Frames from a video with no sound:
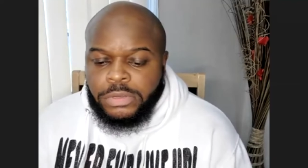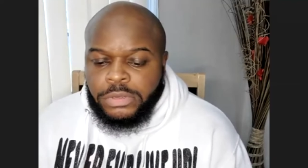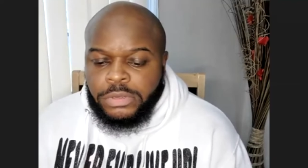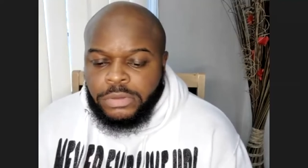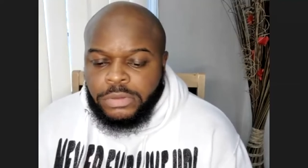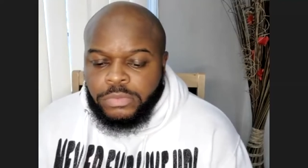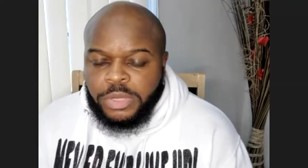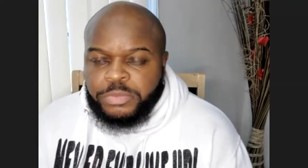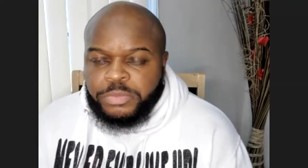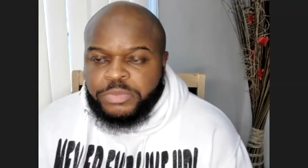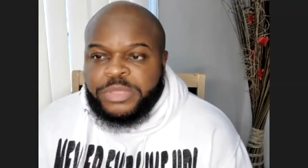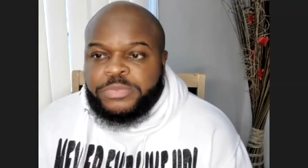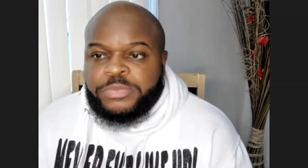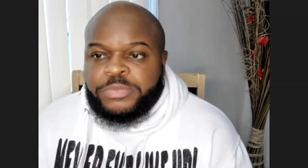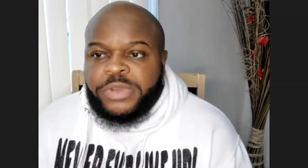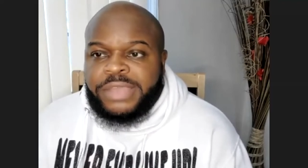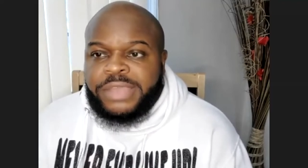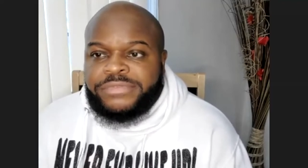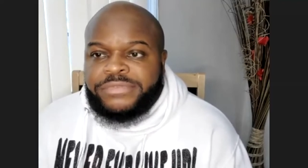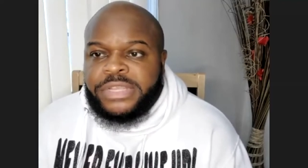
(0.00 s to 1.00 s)
what
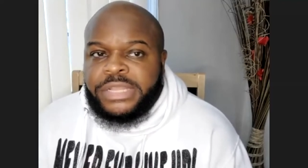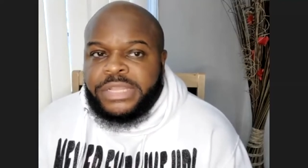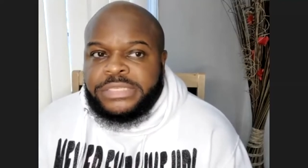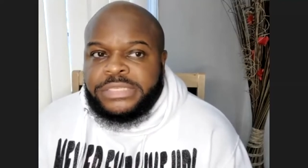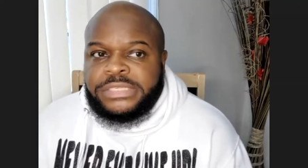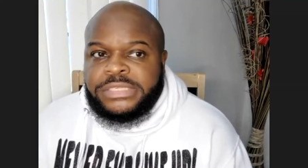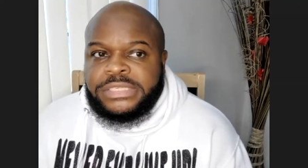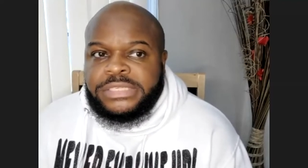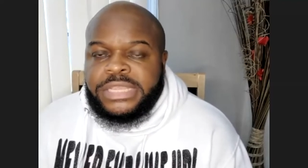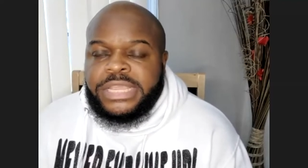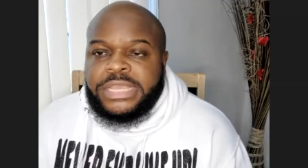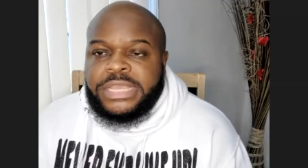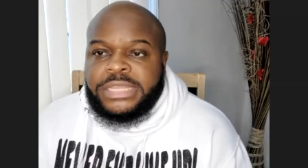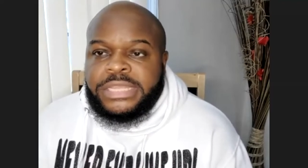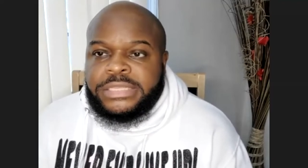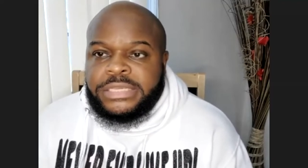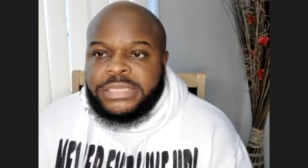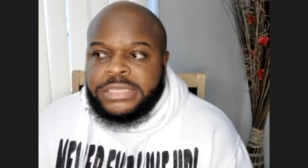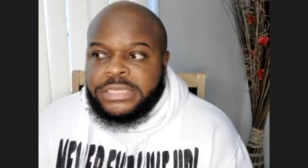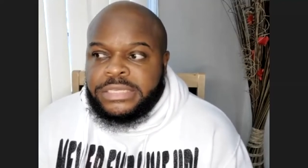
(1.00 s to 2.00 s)
people have to
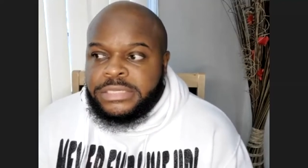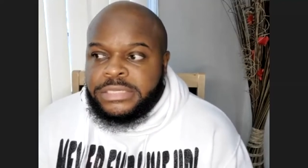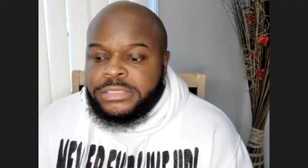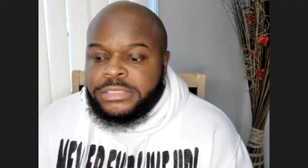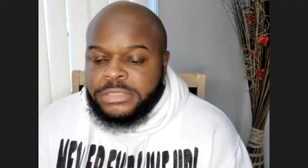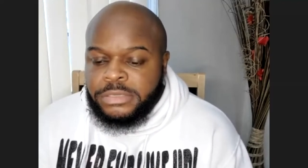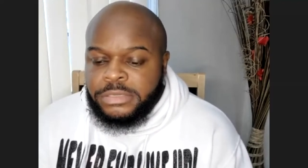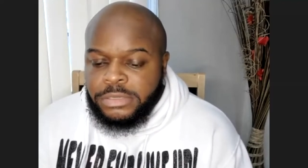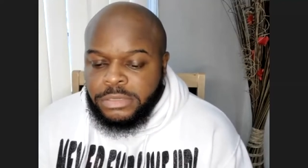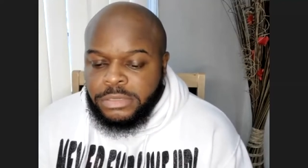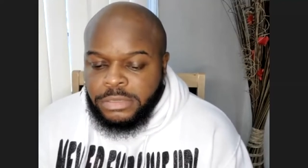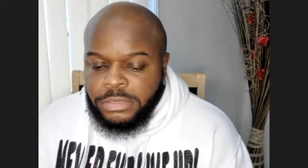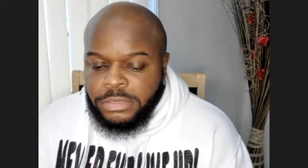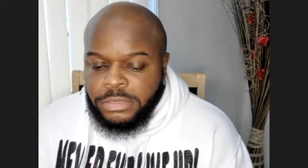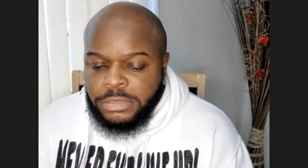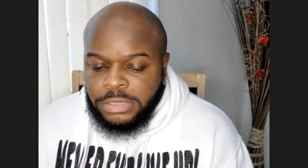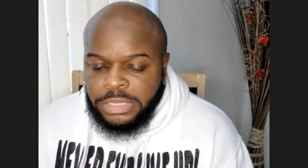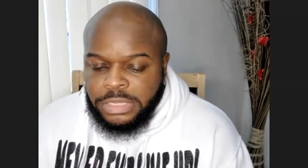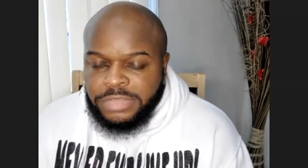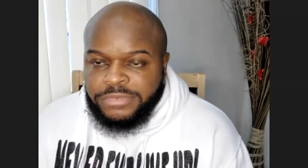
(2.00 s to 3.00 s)
understand is,
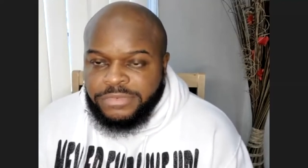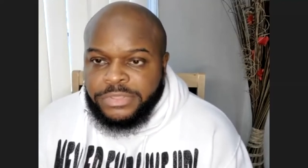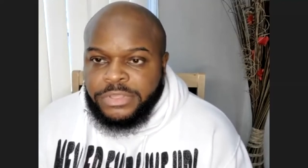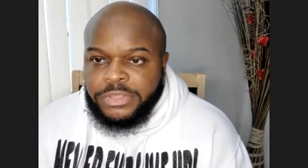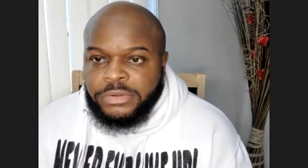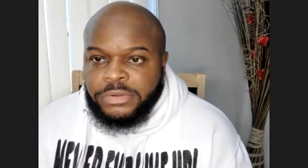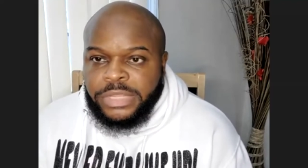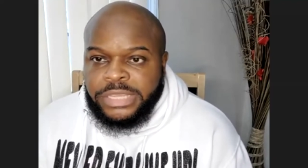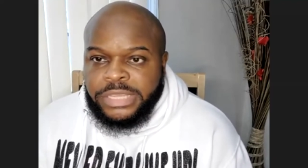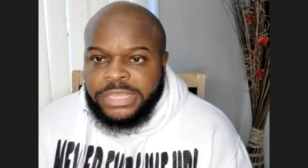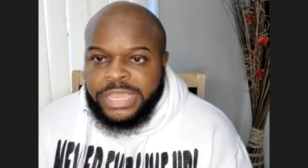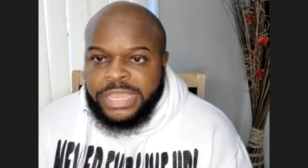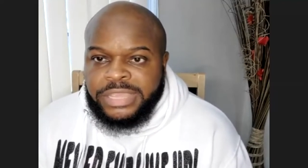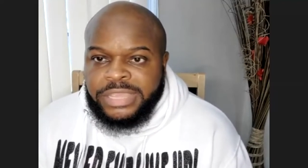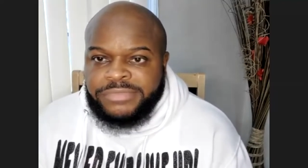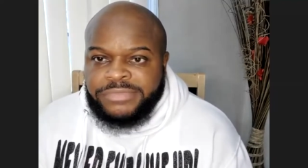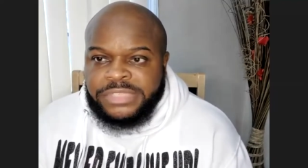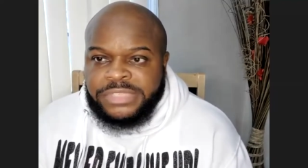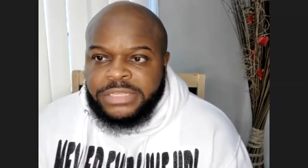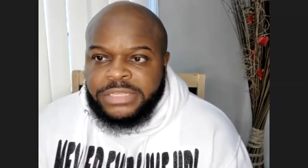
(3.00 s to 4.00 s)
even though they
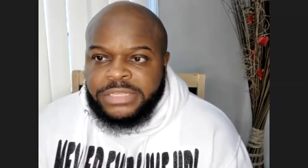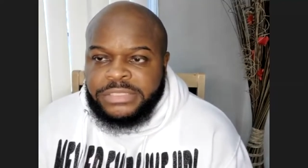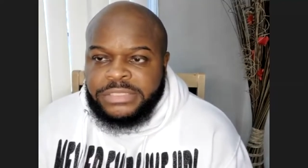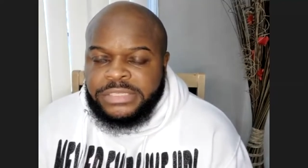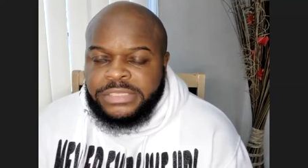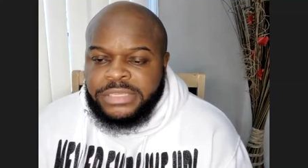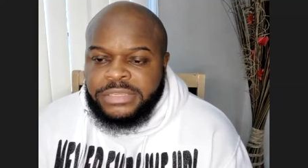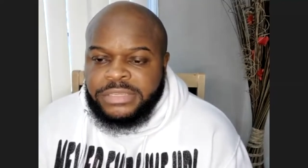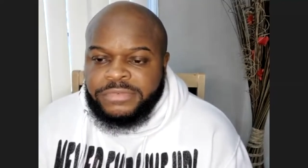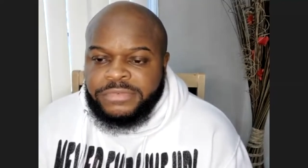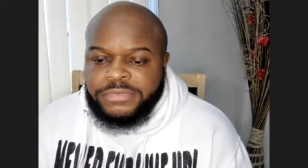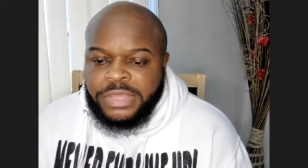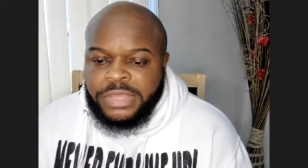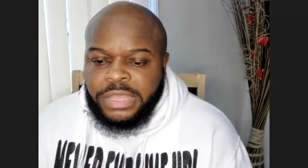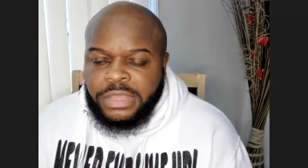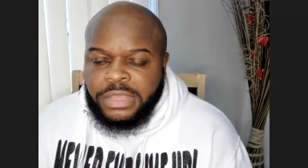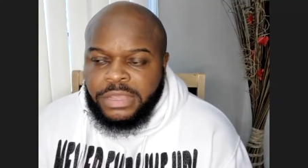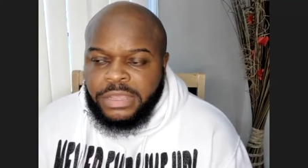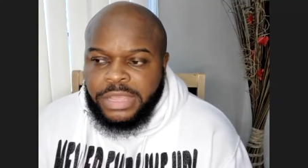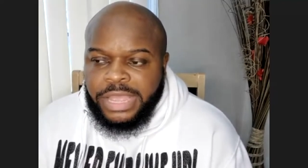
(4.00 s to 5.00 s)
gave tentative
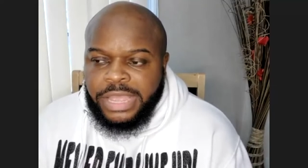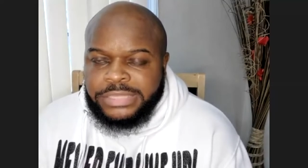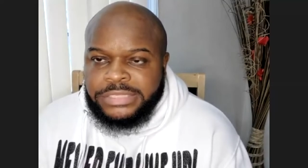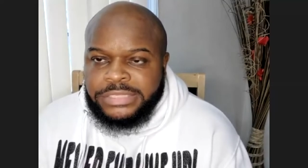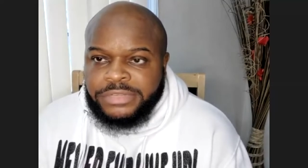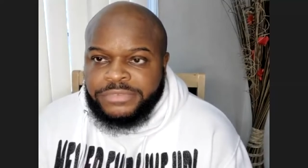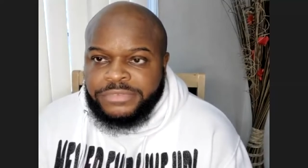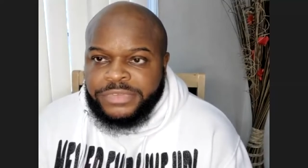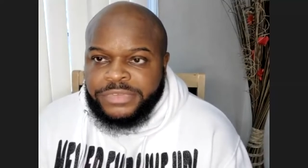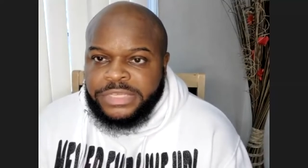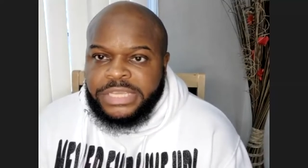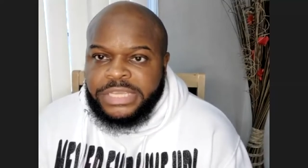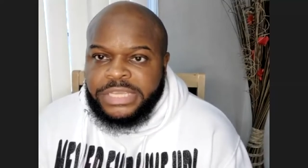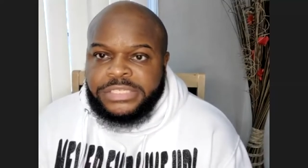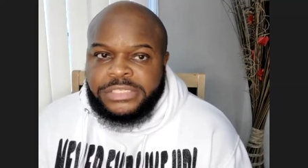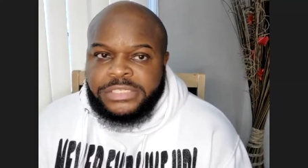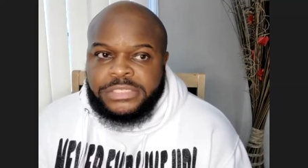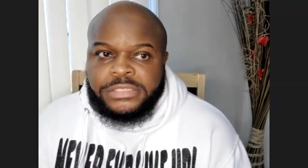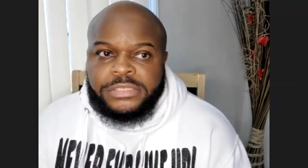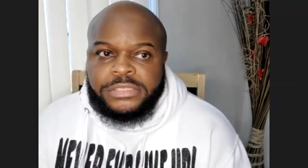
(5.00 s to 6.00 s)
uh,
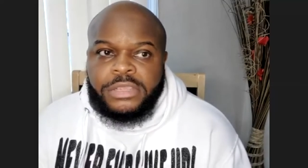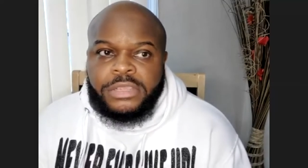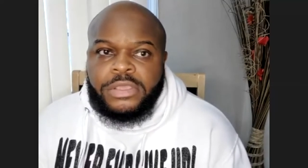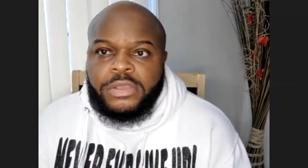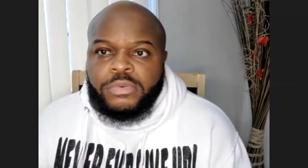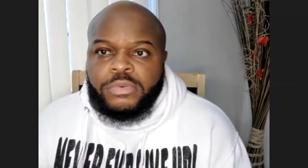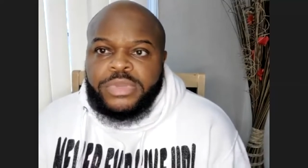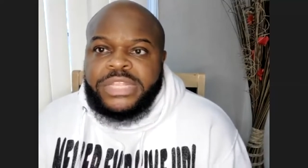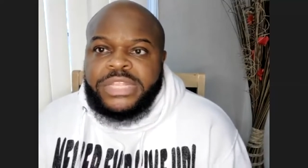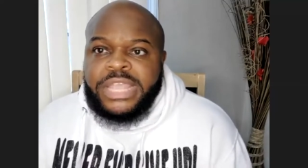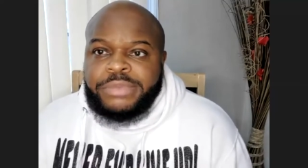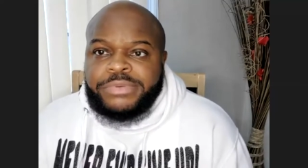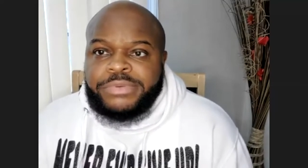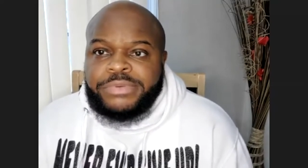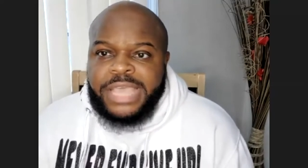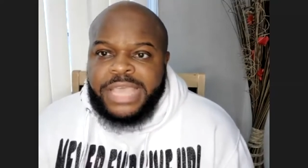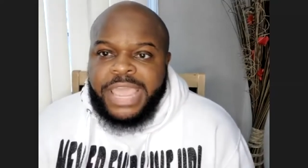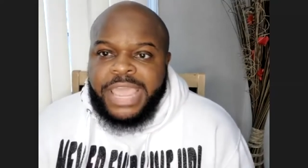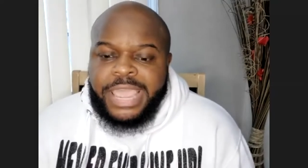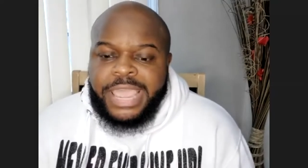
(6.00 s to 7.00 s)
identifications, when they
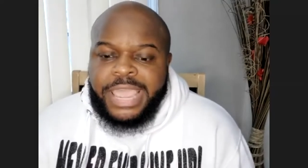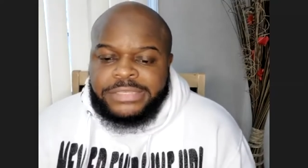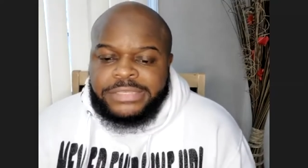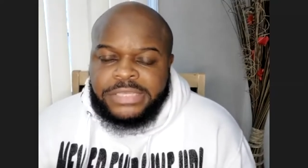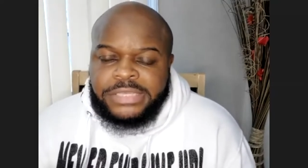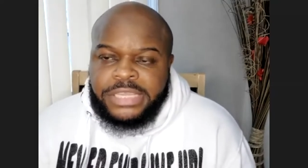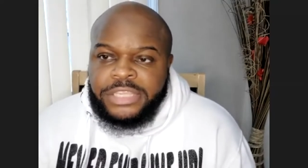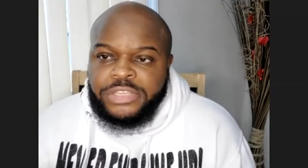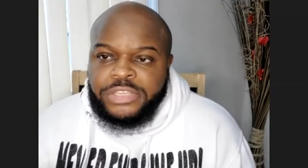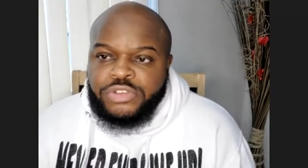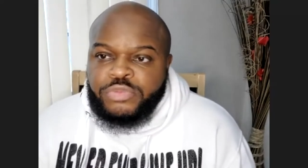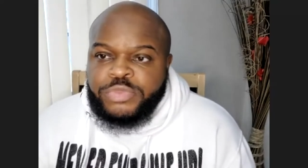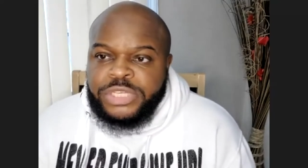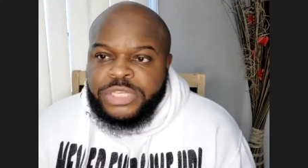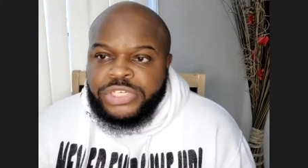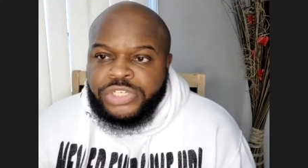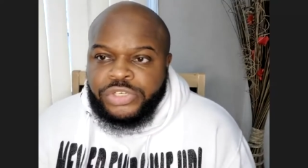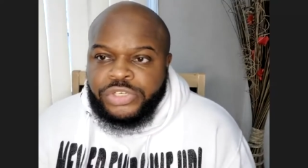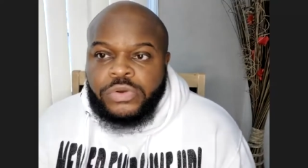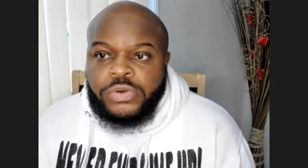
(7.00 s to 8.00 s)
was asked, "Can you be
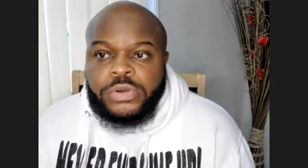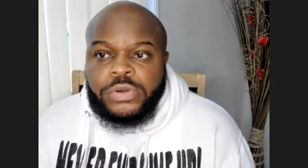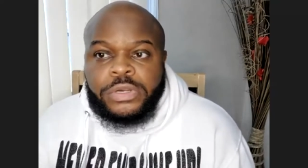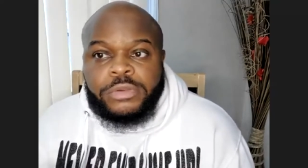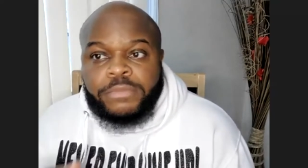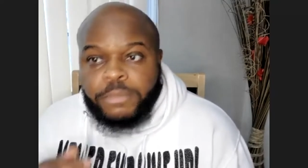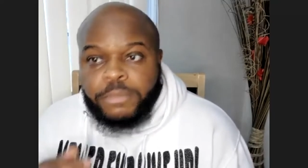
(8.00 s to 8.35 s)
sure?"